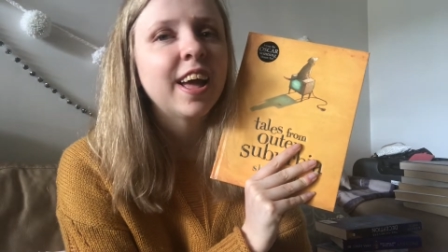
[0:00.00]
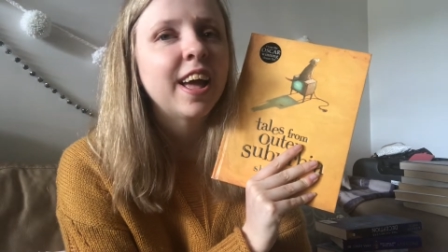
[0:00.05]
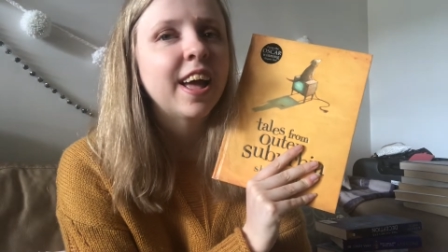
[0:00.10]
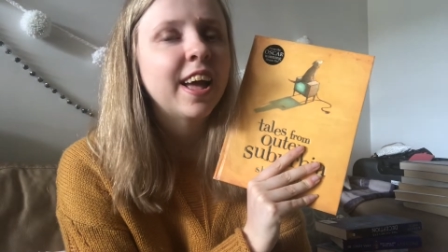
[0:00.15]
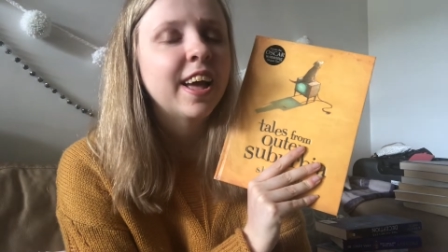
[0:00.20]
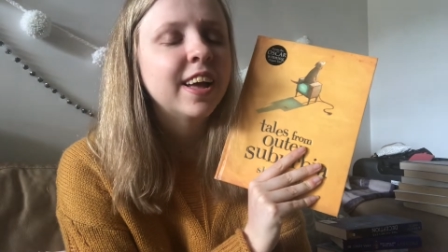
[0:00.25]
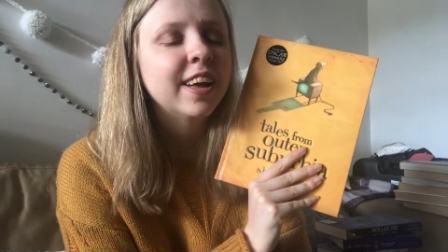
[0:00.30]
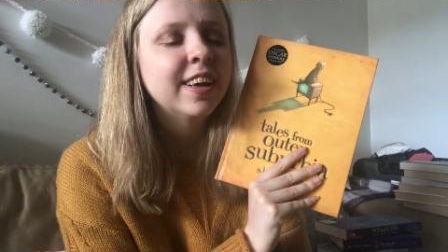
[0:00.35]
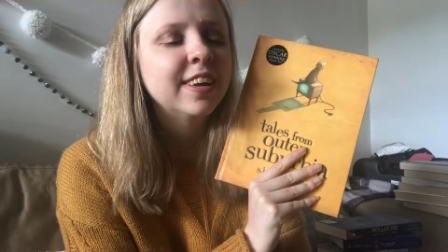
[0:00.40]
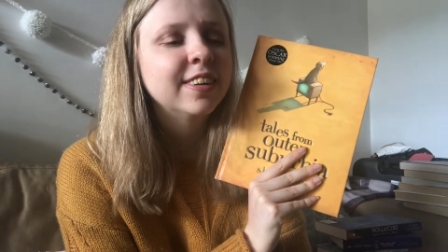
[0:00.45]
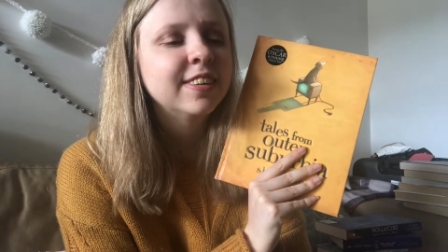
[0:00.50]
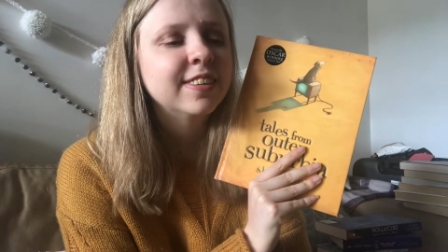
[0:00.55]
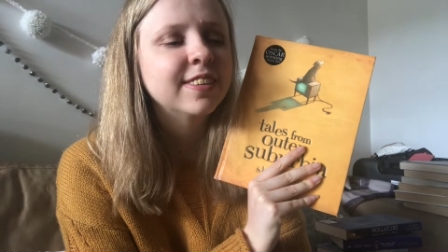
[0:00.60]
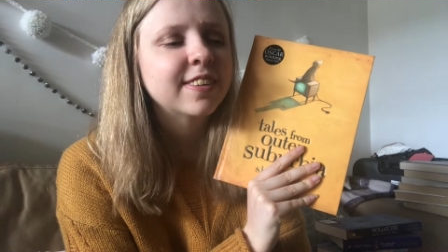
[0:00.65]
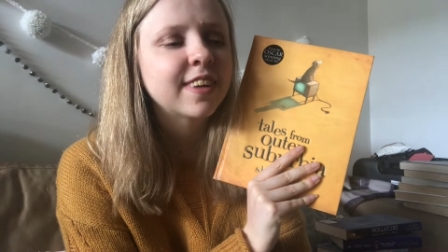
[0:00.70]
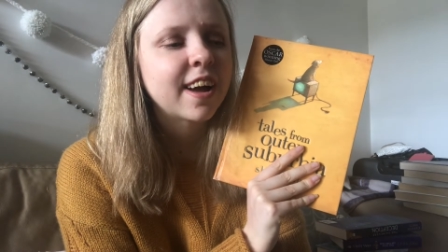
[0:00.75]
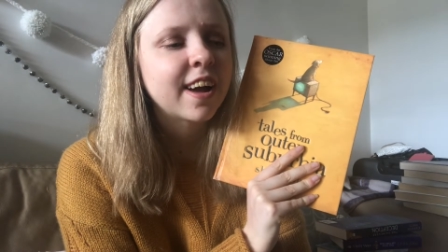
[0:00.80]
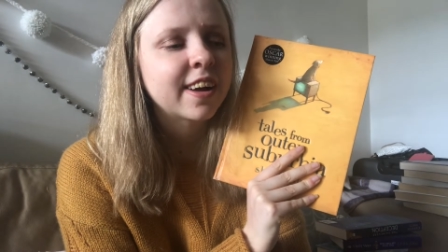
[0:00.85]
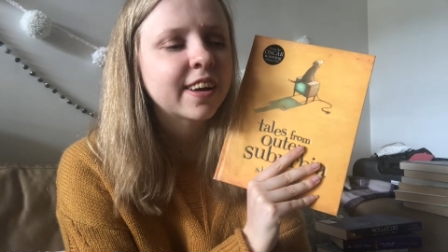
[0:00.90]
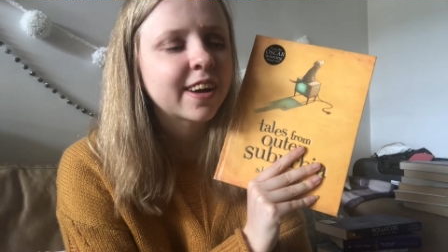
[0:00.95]
and
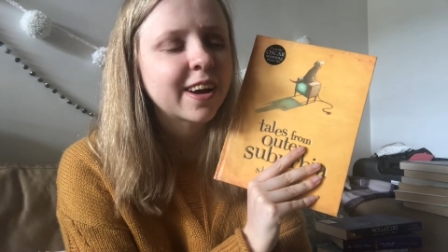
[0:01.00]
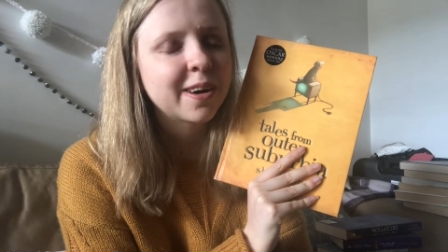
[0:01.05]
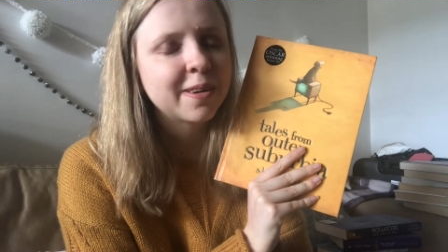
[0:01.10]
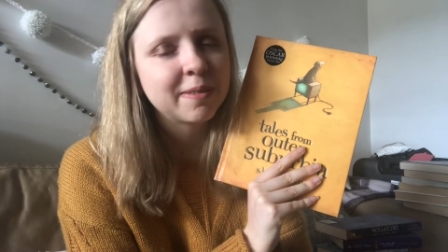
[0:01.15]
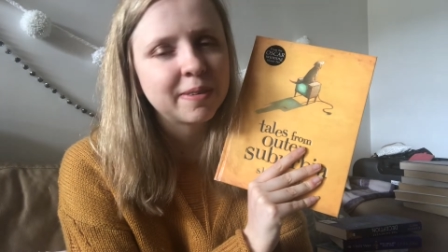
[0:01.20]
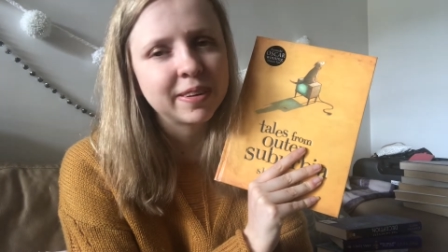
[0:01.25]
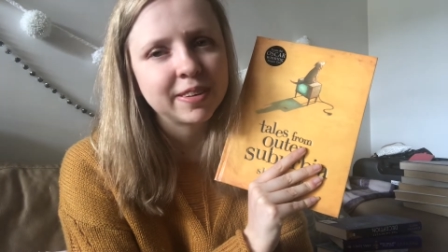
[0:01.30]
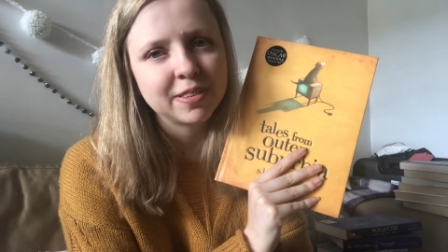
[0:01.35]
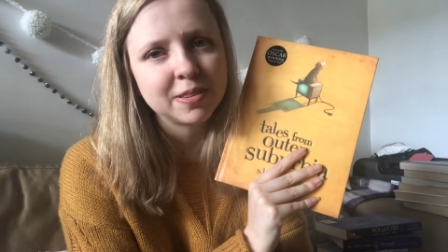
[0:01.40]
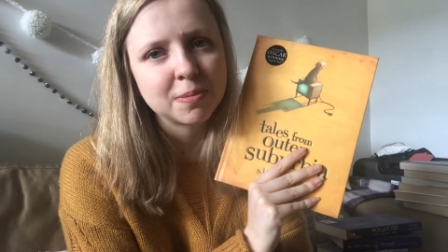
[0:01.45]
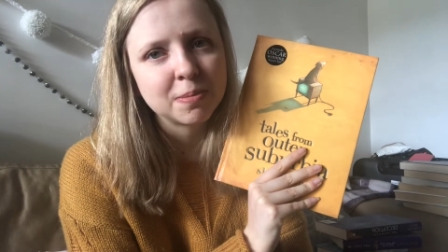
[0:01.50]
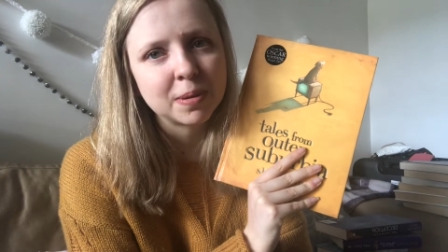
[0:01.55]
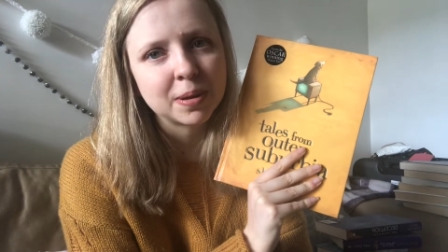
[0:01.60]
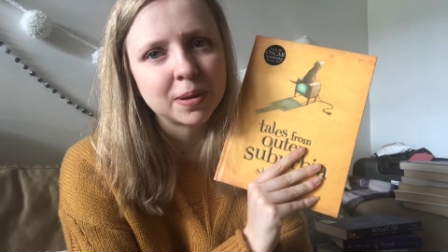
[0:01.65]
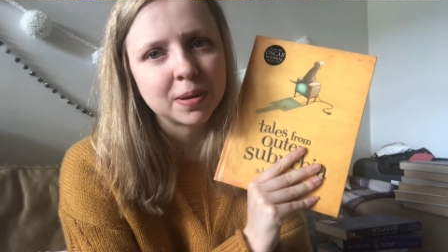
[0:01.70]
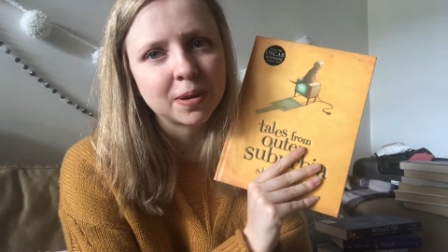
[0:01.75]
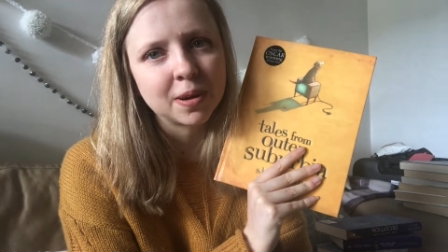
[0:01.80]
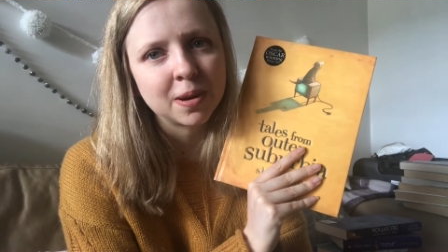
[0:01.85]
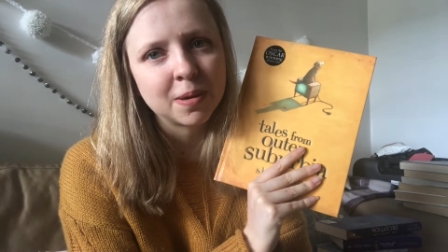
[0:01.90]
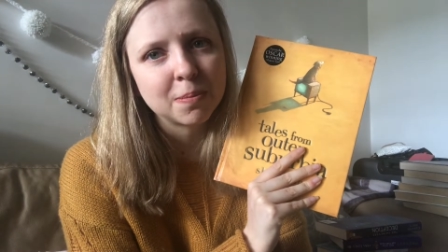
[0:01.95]
I can't wait to
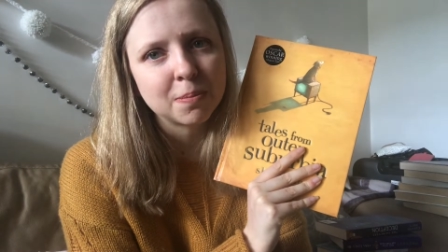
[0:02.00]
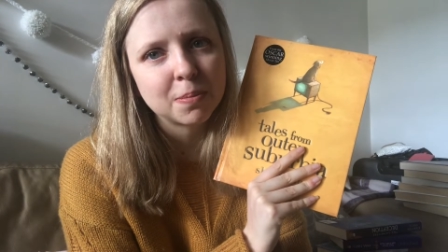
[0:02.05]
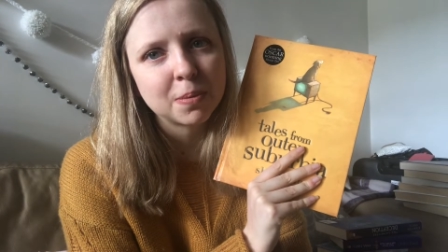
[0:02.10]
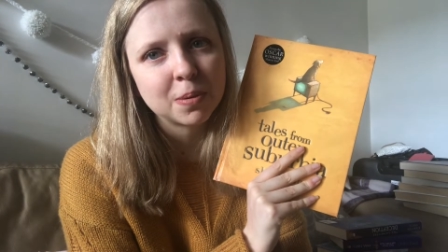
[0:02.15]
pick up